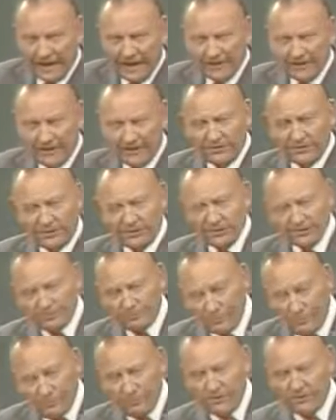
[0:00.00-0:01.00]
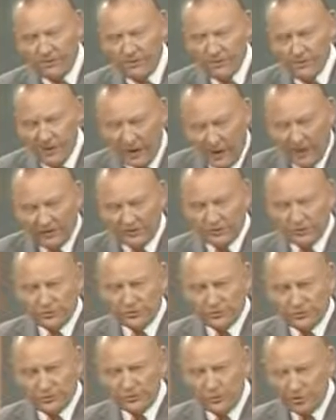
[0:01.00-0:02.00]
and that the spirit of the gods
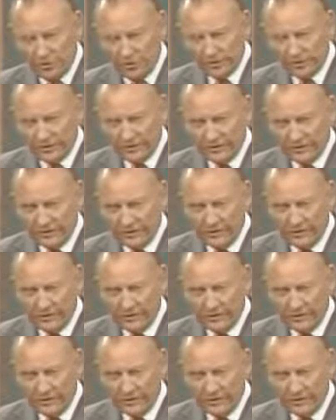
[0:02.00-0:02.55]
was in Joseph.